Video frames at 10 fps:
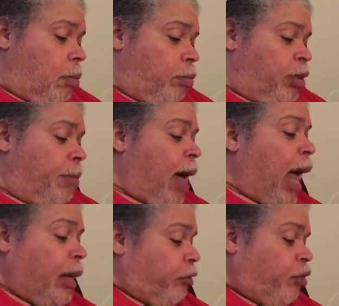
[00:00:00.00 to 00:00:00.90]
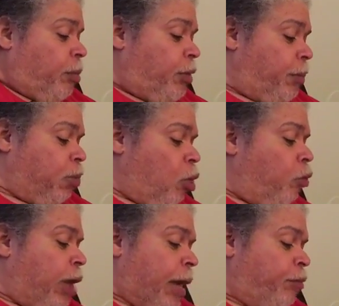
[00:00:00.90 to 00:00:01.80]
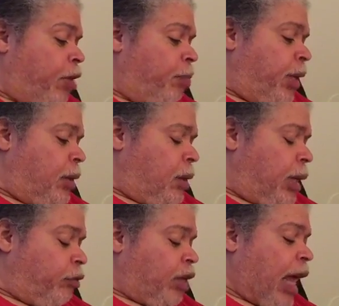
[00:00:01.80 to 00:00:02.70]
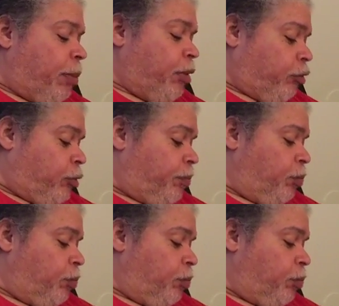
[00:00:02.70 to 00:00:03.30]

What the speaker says: demolish some of the programs that have been established.